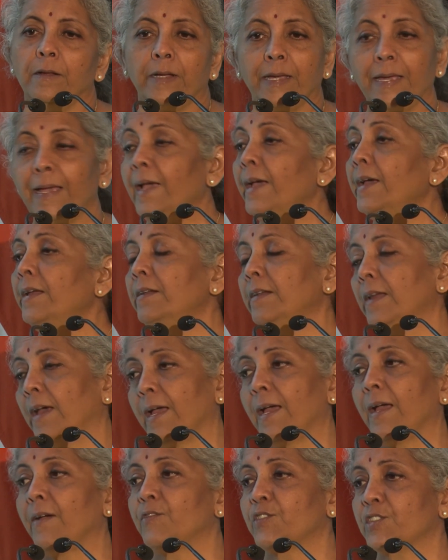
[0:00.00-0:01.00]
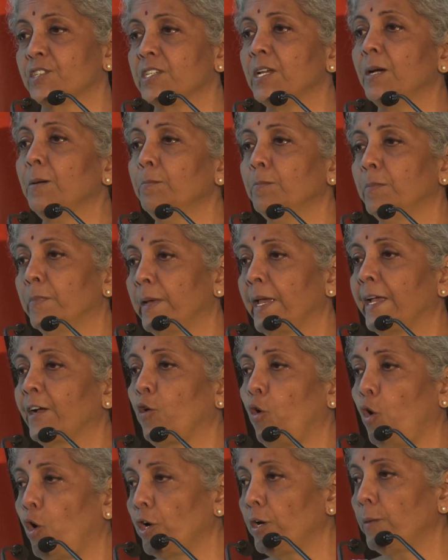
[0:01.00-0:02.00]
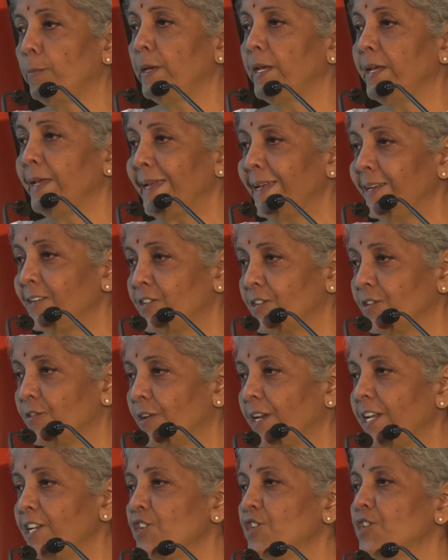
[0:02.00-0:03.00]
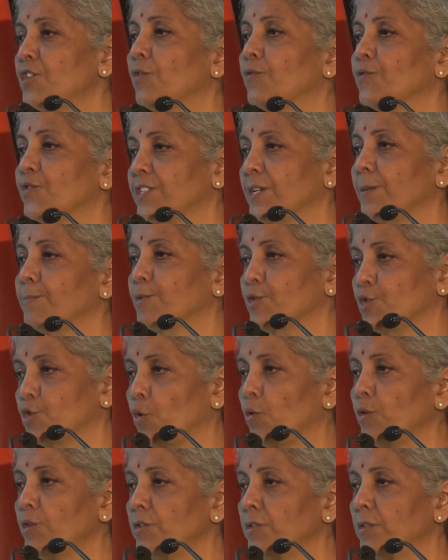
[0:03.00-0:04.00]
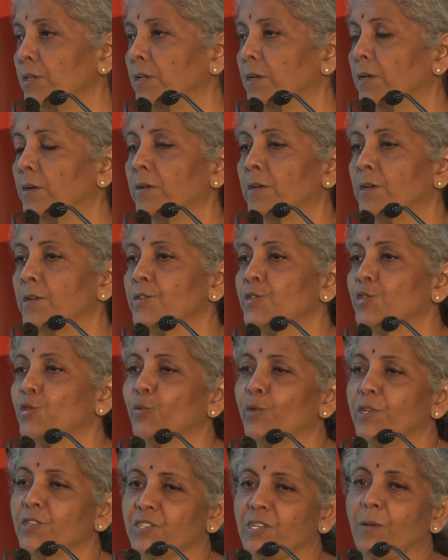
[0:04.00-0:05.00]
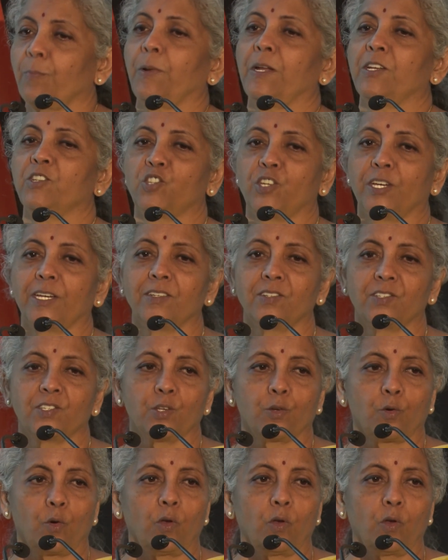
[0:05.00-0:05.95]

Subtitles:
can have some economy integration of some sort, so the supply chains are